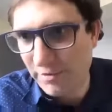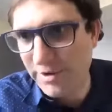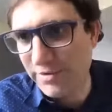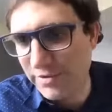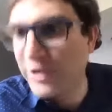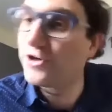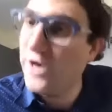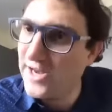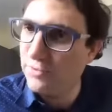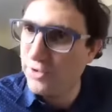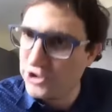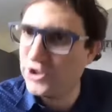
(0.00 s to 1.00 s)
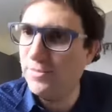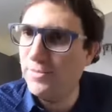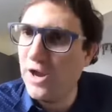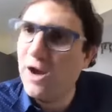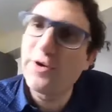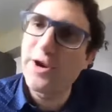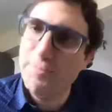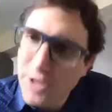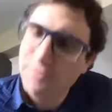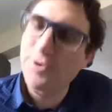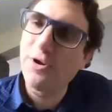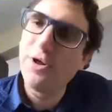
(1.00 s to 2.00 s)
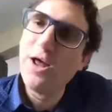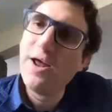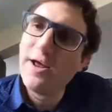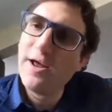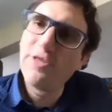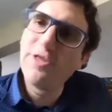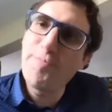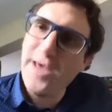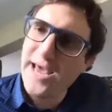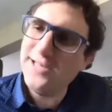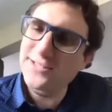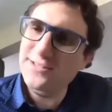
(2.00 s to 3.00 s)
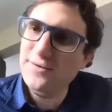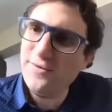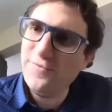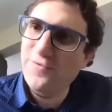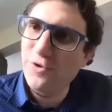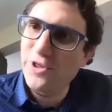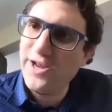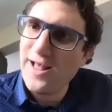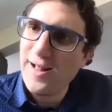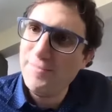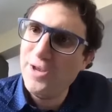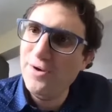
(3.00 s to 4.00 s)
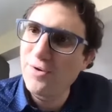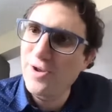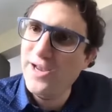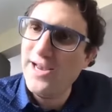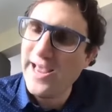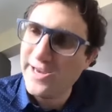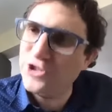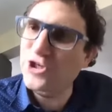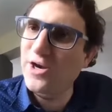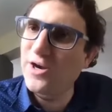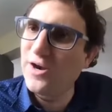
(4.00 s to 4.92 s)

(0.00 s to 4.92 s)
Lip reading: We really wish the Malawian people the best for the coming election.